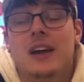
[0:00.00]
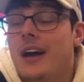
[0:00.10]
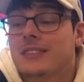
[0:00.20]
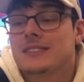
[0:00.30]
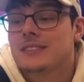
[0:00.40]

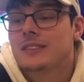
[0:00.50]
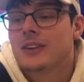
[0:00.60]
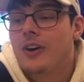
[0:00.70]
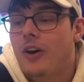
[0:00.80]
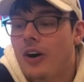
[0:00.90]
nuts.
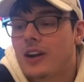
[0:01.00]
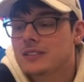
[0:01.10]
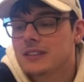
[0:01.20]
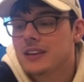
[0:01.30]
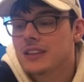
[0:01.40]

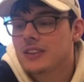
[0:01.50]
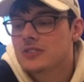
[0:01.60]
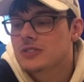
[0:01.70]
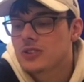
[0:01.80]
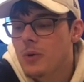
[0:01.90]
Honestly,
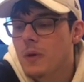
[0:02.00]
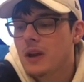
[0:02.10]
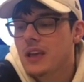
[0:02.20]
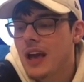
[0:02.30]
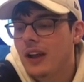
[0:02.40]
there's so
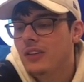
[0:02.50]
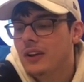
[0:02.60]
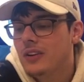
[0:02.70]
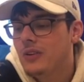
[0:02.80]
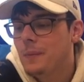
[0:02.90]
many
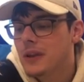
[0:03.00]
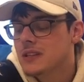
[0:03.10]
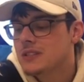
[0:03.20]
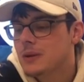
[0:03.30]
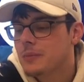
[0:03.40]
analytical
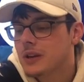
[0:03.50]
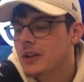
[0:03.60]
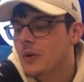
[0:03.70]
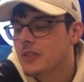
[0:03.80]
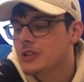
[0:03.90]
opinions here, but you
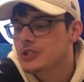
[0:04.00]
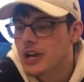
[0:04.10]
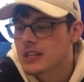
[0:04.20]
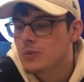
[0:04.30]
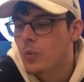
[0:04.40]
know what? The
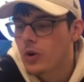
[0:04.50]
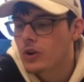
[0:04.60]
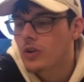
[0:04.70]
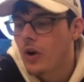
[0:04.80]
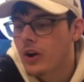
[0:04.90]
Jets
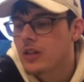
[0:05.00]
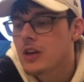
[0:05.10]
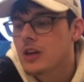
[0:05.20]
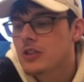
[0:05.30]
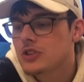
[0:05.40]
worked hard.
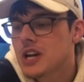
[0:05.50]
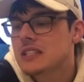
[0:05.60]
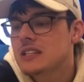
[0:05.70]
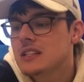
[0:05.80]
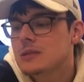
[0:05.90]
The
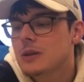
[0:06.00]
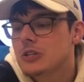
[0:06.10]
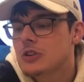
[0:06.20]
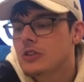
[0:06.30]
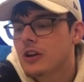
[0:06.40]
Jets need to make
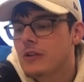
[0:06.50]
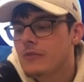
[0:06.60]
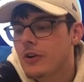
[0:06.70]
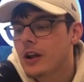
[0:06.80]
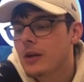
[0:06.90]
sure they're
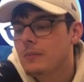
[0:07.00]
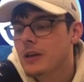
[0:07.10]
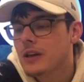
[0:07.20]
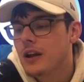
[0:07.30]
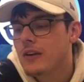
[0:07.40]
converting and
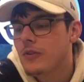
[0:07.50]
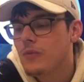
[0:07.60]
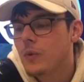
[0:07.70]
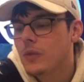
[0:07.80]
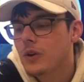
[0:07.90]
being careful
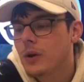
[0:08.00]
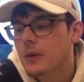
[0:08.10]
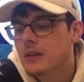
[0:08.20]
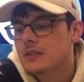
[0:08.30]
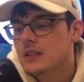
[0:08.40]
of when they're
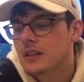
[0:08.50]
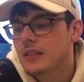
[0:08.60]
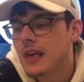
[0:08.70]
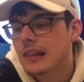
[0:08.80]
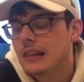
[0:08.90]
coming into the
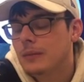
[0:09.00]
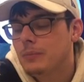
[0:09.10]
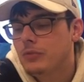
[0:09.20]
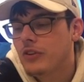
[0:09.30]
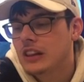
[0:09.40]
net
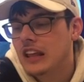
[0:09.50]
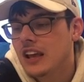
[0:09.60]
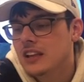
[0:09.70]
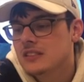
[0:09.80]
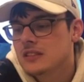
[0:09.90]
front
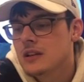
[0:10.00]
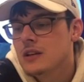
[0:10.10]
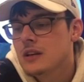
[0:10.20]
lanes.